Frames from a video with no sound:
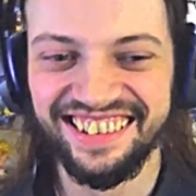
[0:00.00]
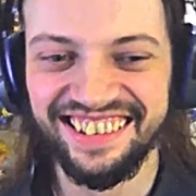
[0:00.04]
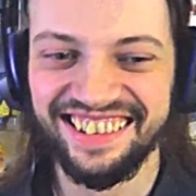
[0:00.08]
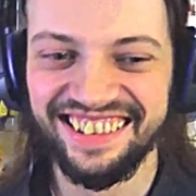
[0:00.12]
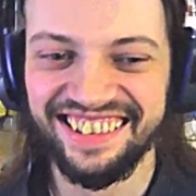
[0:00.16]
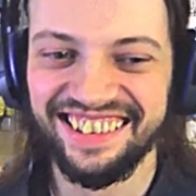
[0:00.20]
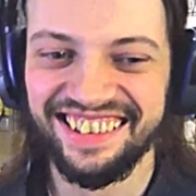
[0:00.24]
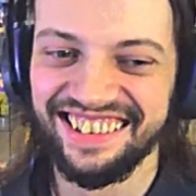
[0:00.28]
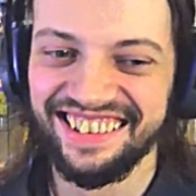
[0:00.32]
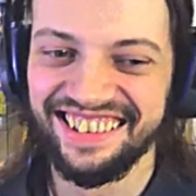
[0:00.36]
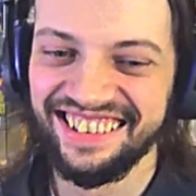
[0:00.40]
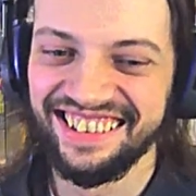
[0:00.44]

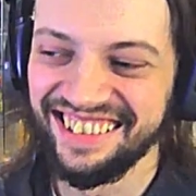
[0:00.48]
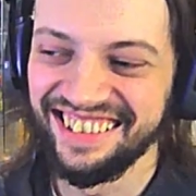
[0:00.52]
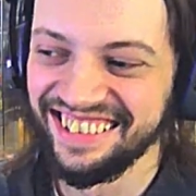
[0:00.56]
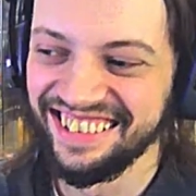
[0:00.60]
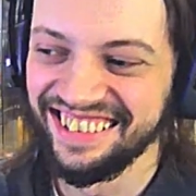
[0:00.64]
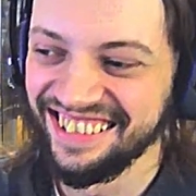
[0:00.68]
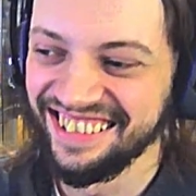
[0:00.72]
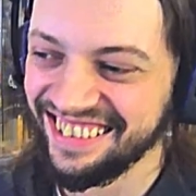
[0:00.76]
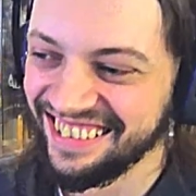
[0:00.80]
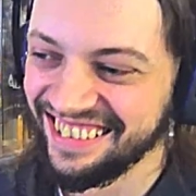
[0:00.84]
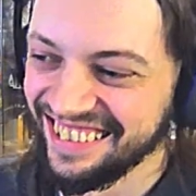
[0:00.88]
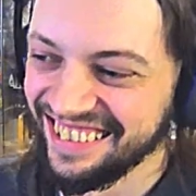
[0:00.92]

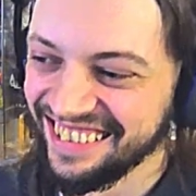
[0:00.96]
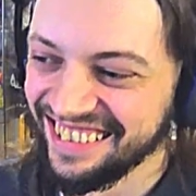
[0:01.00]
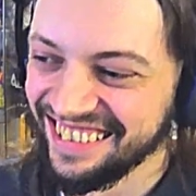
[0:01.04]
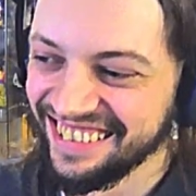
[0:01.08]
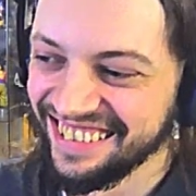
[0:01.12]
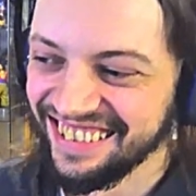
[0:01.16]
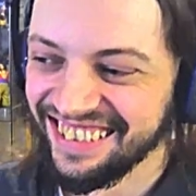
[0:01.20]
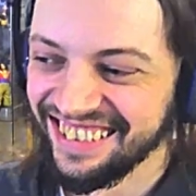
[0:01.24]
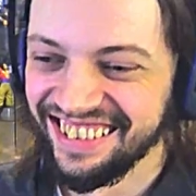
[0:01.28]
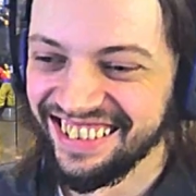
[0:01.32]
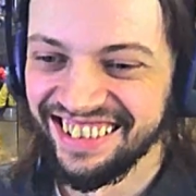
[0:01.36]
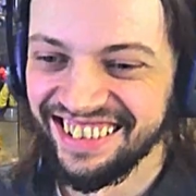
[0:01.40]

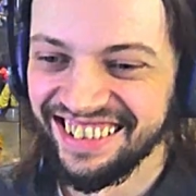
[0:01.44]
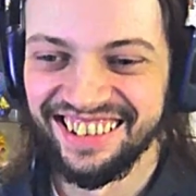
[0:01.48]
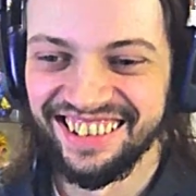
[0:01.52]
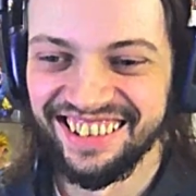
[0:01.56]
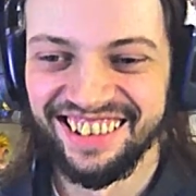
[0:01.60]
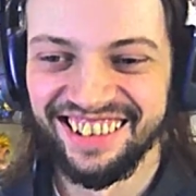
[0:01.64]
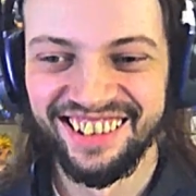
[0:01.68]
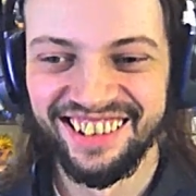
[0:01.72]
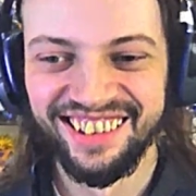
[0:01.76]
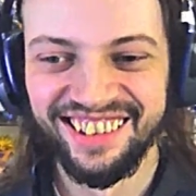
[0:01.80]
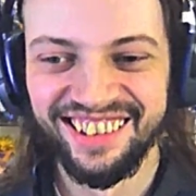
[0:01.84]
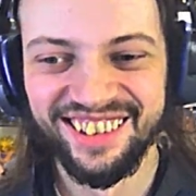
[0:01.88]

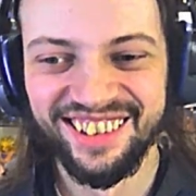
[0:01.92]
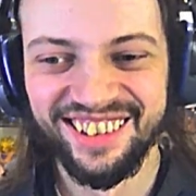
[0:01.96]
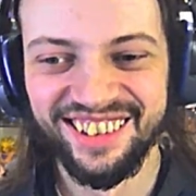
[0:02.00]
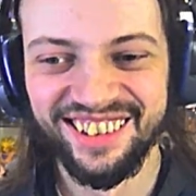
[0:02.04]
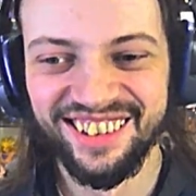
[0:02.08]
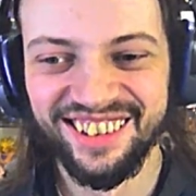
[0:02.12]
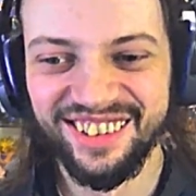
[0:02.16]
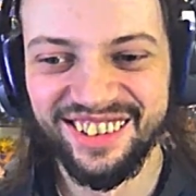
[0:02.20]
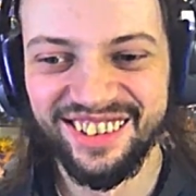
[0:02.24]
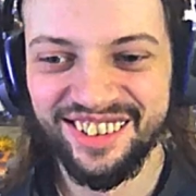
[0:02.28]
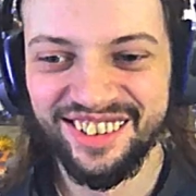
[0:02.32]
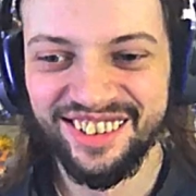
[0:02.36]

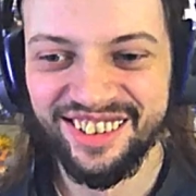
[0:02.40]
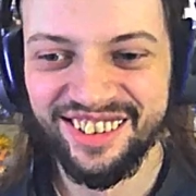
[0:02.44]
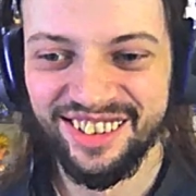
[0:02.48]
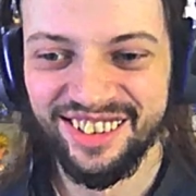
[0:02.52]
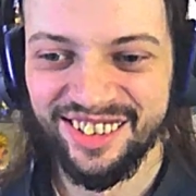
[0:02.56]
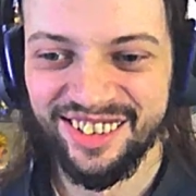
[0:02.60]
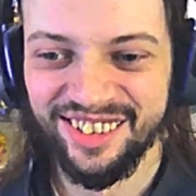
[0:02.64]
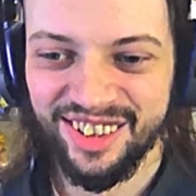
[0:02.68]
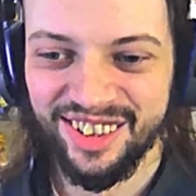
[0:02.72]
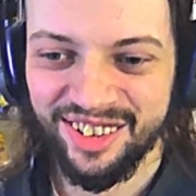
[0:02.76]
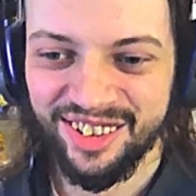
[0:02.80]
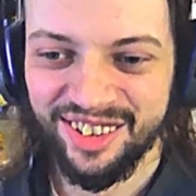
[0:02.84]

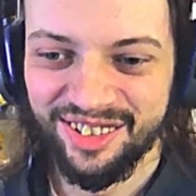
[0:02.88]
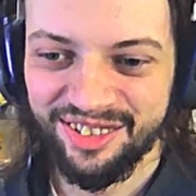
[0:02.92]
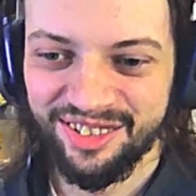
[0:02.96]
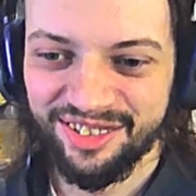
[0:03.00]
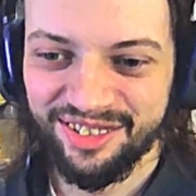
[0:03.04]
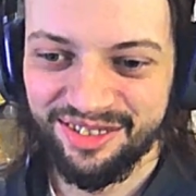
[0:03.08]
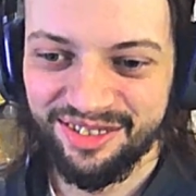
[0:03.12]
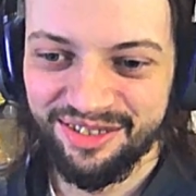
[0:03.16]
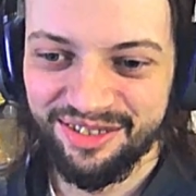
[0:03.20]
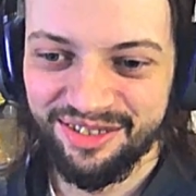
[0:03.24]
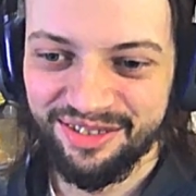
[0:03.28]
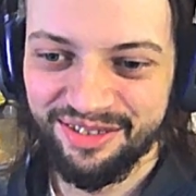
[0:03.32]

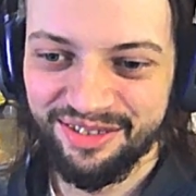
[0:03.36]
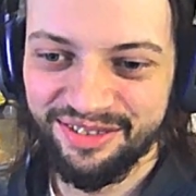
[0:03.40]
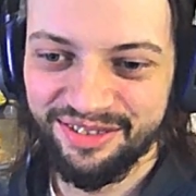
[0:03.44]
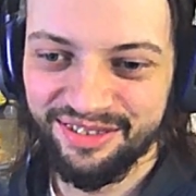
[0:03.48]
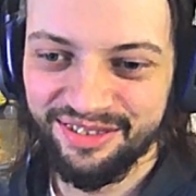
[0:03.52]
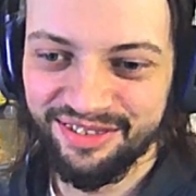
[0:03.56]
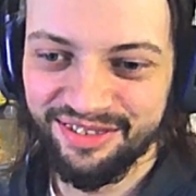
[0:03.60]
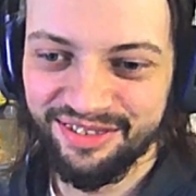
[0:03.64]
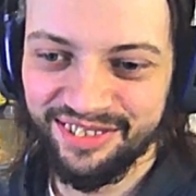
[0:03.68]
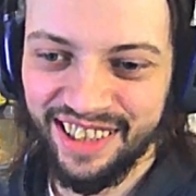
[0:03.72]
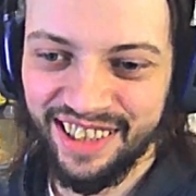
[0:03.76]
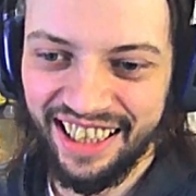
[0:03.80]

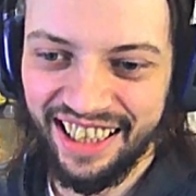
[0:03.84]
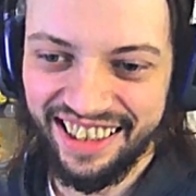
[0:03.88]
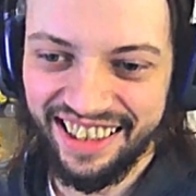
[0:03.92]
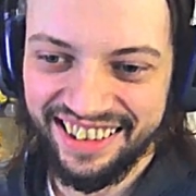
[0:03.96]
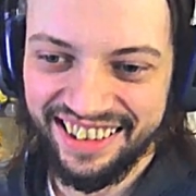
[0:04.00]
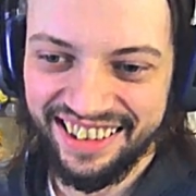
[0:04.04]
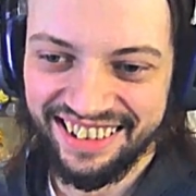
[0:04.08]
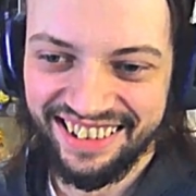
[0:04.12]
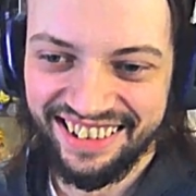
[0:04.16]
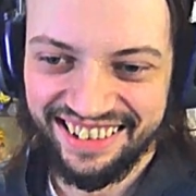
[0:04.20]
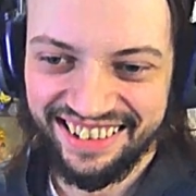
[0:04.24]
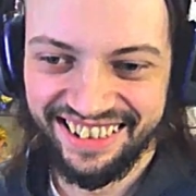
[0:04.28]

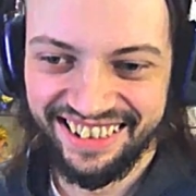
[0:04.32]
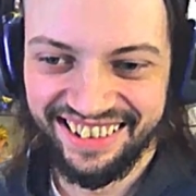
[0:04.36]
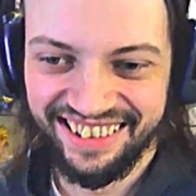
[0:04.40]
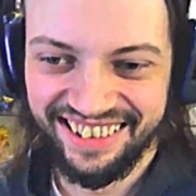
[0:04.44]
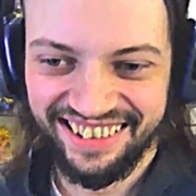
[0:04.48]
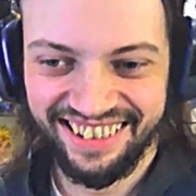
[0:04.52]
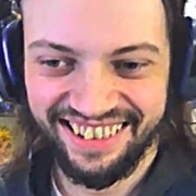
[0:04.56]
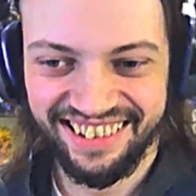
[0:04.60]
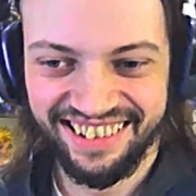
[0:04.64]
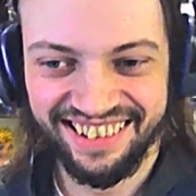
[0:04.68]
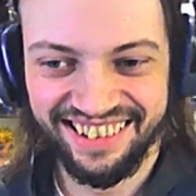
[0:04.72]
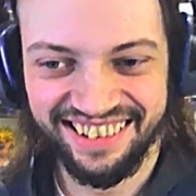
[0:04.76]
No words are spoken by the person on screen.